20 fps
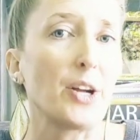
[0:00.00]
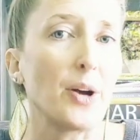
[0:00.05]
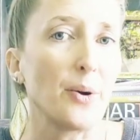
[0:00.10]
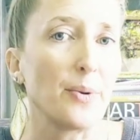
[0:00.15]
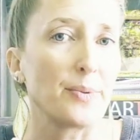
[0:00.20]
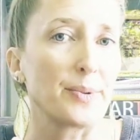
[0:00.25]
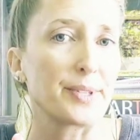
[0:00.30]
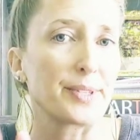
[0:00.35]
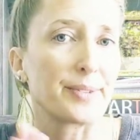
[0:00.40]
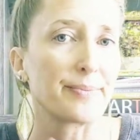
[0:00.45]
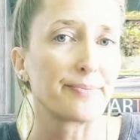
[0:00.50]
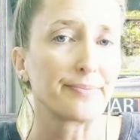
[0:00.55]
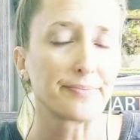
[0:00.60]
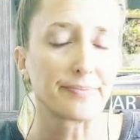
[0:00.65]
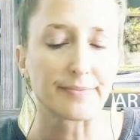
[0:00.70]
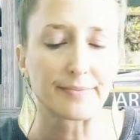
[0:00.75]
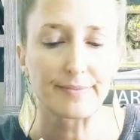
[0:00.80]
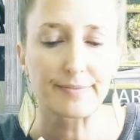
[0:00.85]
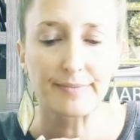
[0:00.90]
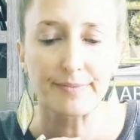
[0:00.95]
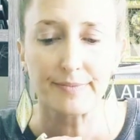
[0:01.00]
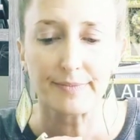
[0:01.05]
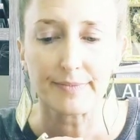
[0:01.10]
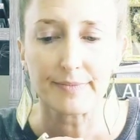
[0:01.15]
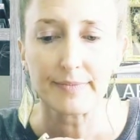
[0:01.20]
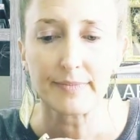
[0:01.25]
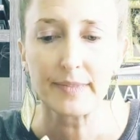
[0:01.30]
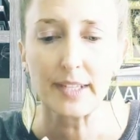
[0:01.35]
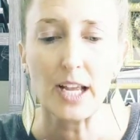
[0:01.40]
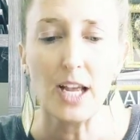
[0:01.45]
goes.
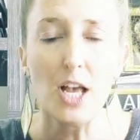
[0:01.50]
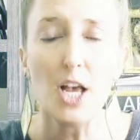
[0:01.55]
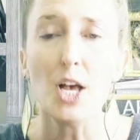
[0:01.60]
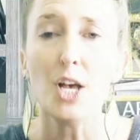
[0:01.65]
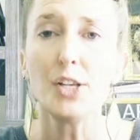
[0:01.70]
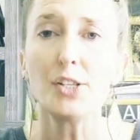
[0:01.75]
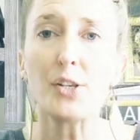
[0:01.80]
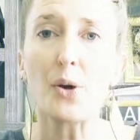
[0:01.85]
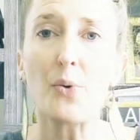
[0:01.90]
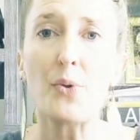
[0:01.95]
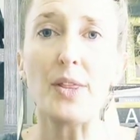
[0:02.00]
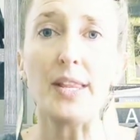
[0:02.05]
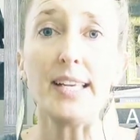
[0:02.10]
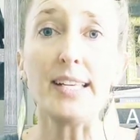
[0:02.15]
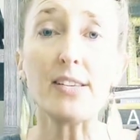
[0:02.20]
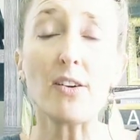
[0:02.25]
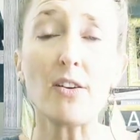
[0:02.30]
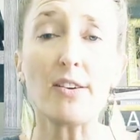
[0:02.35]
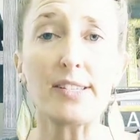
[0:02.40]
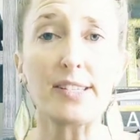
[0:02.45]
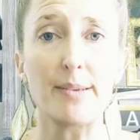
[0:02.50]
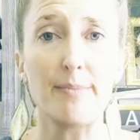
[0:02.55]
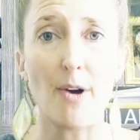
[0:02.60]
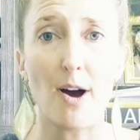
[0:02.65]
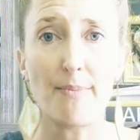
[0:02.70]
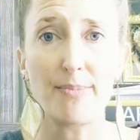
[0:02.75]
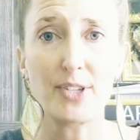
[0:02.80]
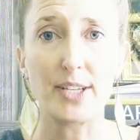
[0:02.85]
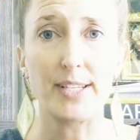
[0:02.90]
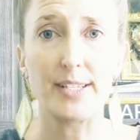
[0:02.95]
So these are some
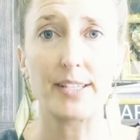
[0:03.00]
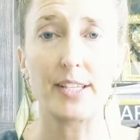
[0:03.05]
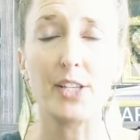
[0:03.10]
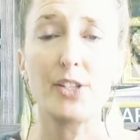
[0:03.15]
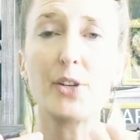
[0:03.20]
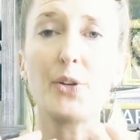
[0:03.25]
options.